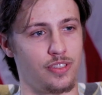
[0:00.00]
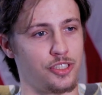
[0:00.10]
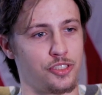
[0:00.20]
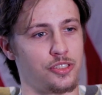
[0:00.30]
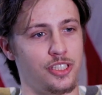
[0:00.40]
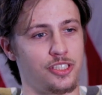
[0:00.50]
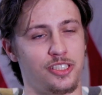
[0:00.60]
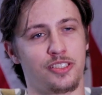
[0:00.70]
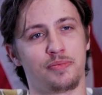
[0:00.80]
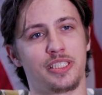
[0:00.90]
It
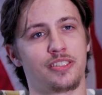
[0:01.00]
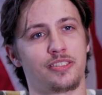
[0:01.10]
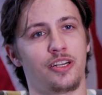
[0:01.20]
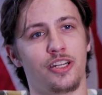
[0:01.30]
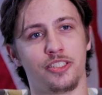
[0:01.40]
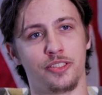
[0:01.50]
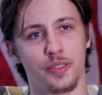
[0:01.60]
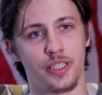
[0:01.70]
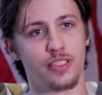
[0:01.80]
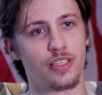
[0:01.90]
just doesn't make sense not to
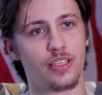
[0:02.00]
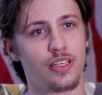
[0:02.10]
do it.